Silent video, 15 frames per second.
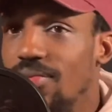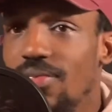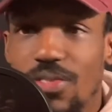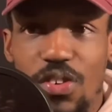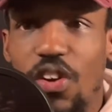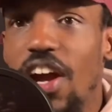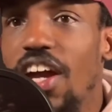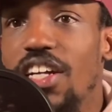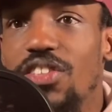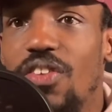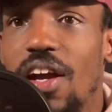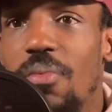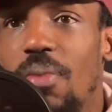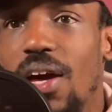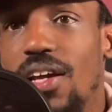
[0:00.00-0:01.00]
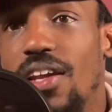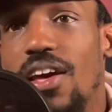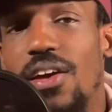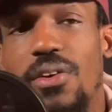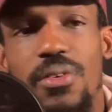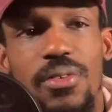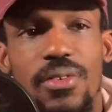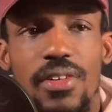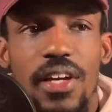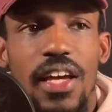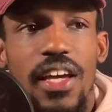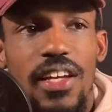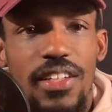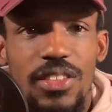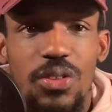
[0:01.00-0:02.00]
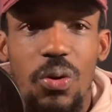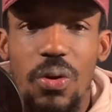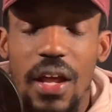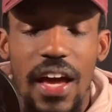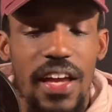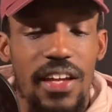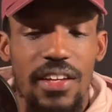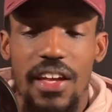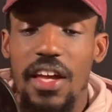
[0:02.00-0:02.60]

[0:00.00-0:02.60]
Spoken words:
crash right back down. And so, like,